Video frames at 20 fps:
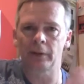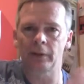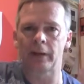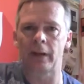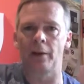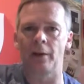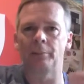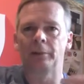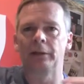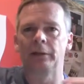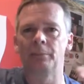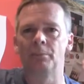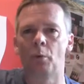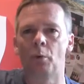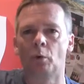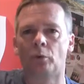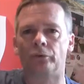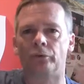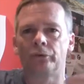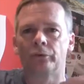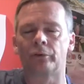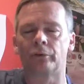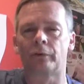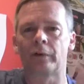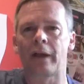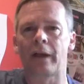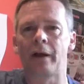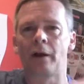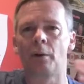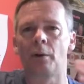Okay, I'm getting more sort of
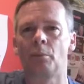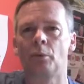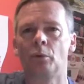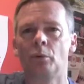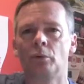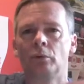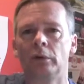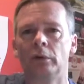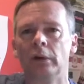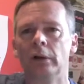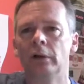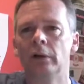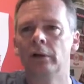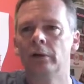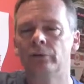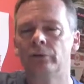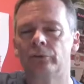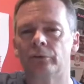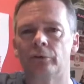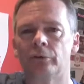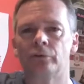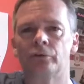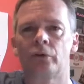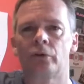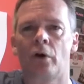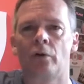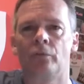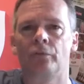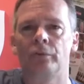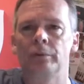caramel, sort of
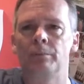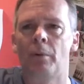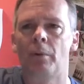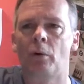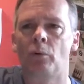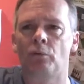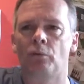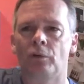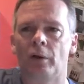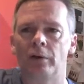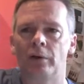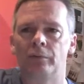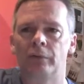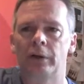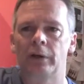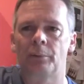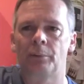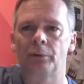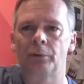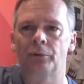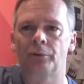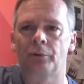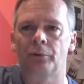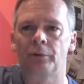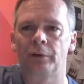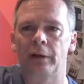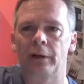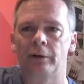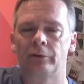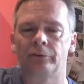toffee malt flavour coming through
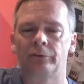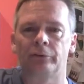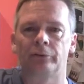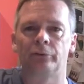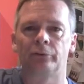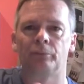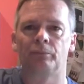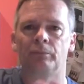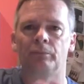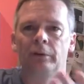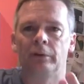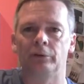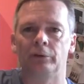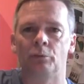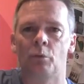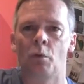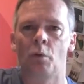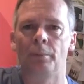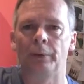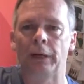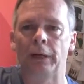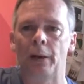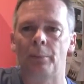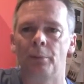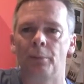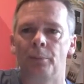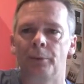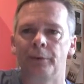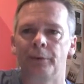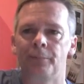now as it's warming
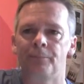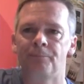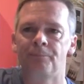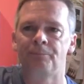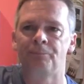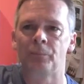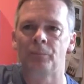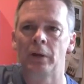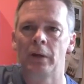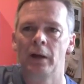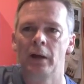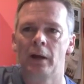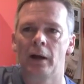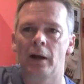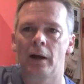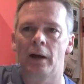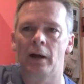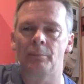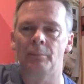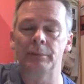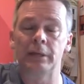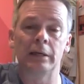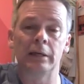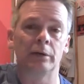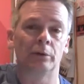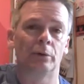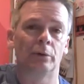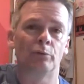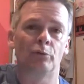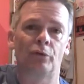up a bit. Yeah,
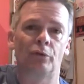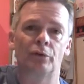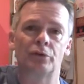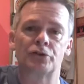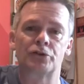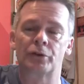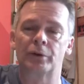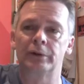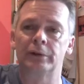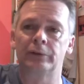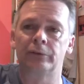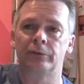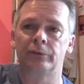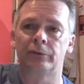you're in for a treat.